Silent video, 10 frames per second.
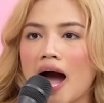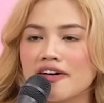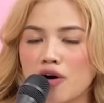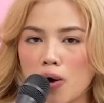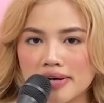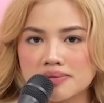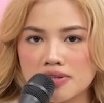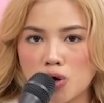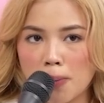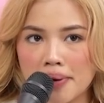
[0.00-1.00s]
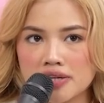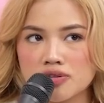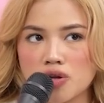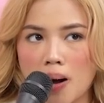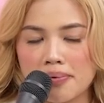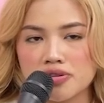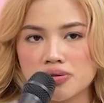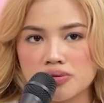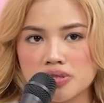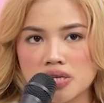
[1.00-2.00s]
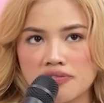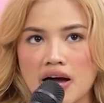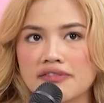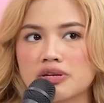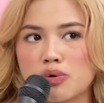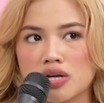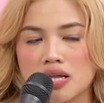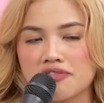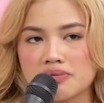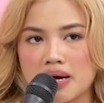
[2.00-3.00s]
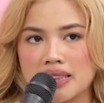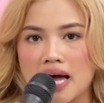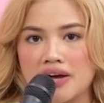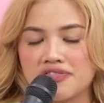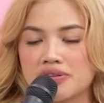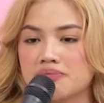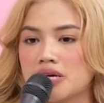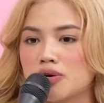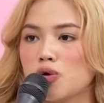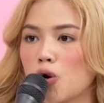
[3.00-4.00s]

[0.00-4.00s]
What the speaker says: I've always been open to the opportunity of having more love in my life and being